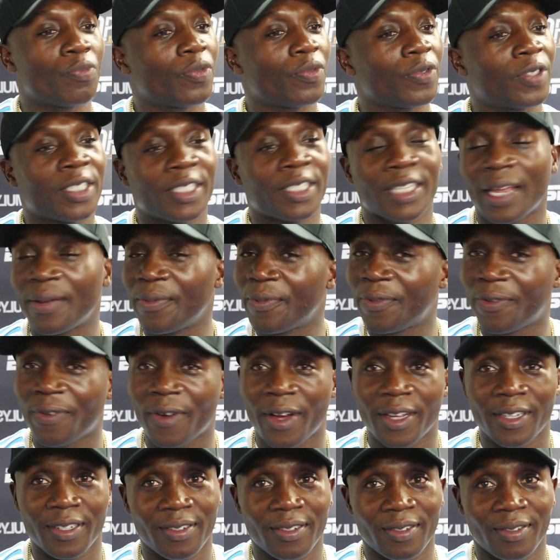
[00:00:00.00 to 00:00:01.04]
Same
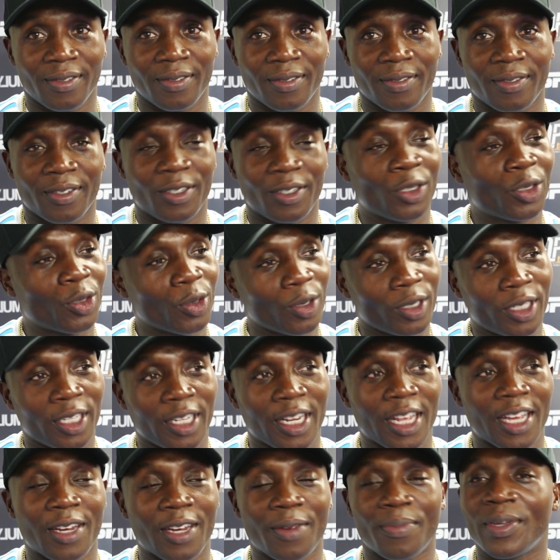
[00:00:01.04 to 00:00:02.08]
fun you saw
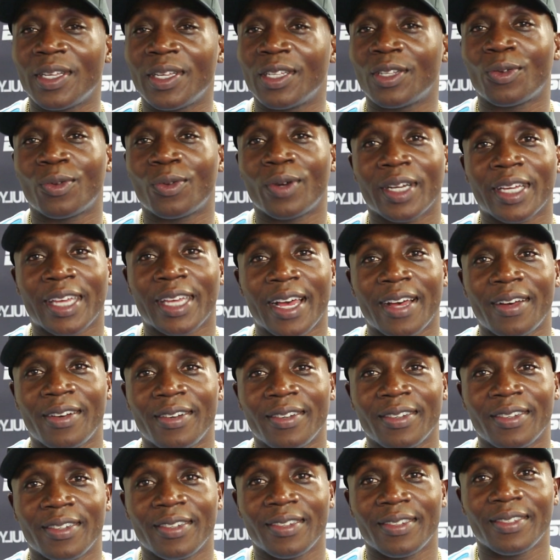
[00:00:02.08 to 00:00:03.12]
today in the media
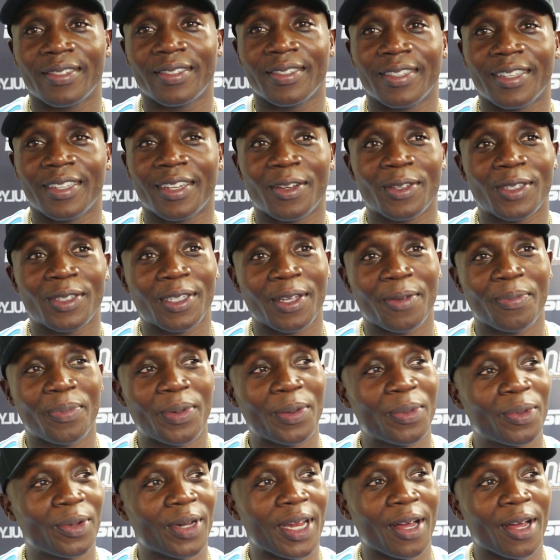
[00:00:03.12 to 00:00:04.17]
workout. You know, some
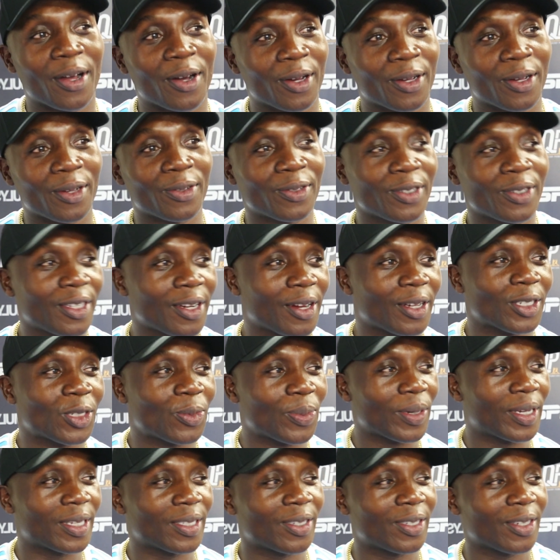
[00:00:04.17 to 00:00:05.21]
people that, you know,
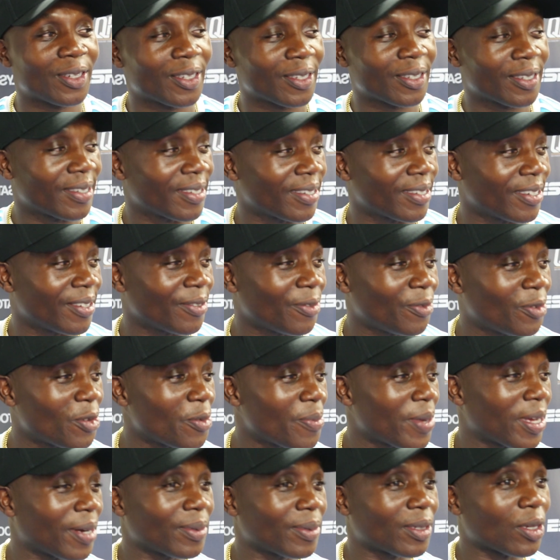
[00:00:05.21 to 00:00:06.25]
speaking to a
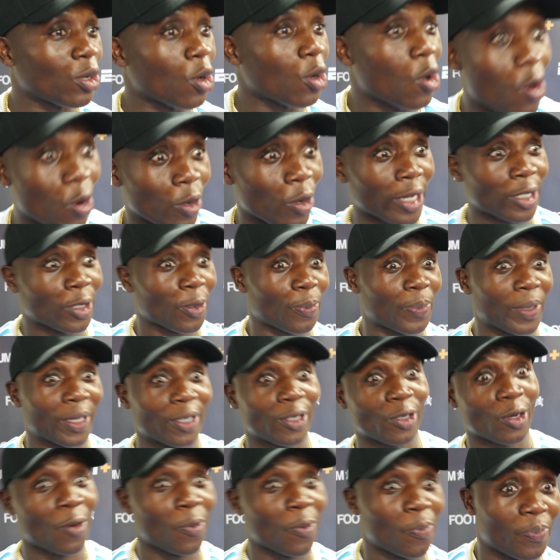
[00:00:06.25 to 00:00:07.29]
few men have said, oh, that's a
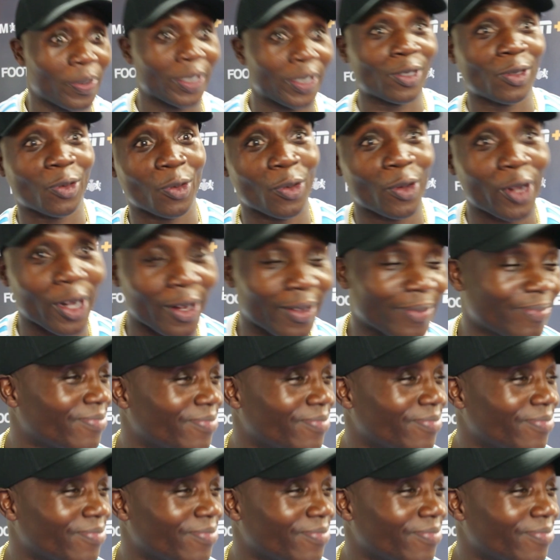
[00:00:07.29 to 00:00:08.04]
bit, you know, a bit too close.